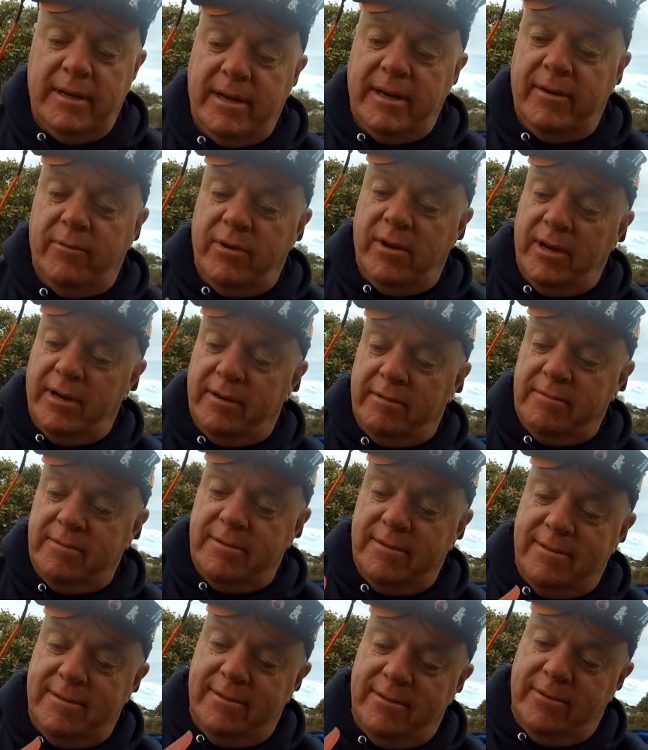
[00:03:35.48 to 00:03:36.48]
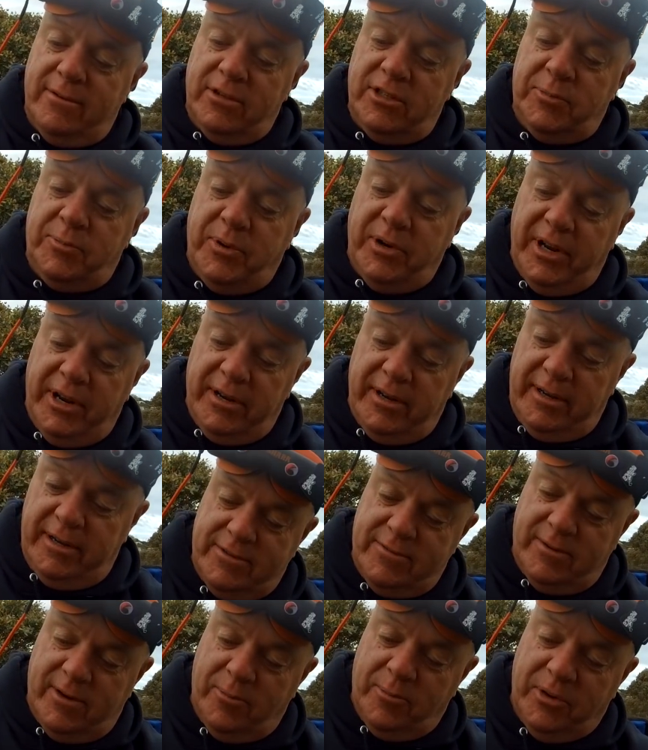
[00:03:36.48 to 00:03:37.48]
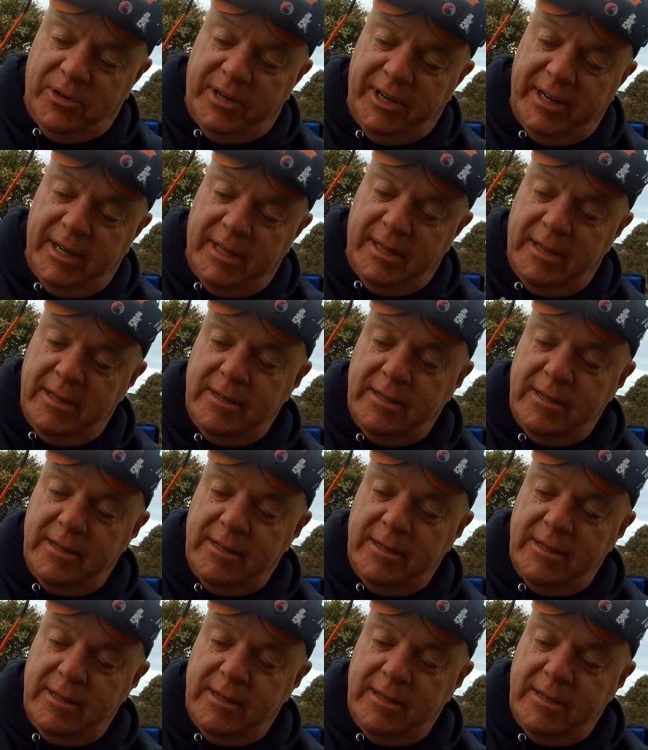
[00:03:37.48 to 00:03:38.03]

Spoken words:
Well, it looks pretty neat, well put together.